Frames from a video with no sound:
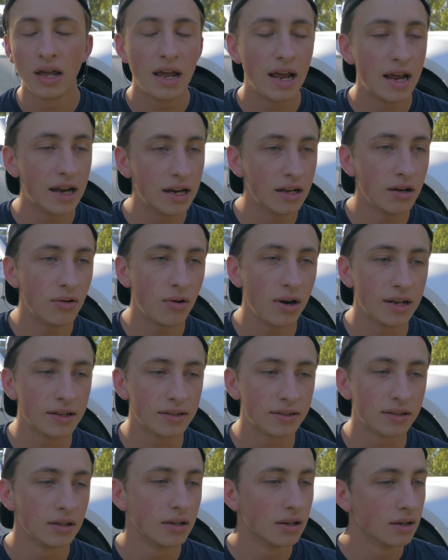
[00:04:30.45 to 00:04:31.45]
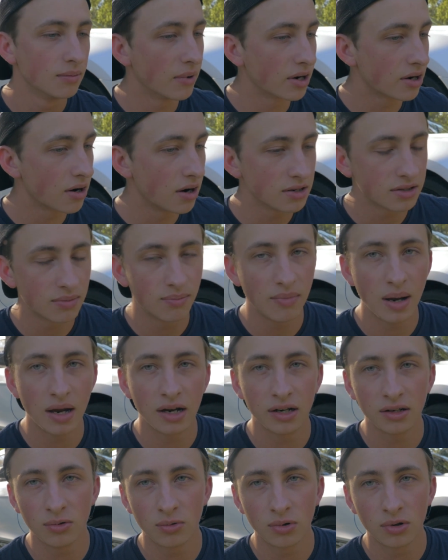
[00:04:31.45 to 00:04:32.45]
Anyways, my car's a
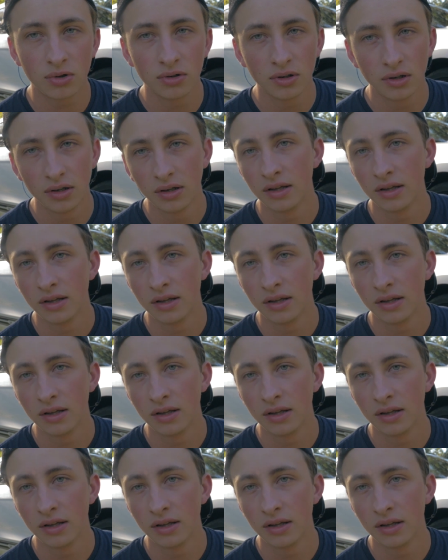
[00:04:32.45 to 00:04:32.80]
manual.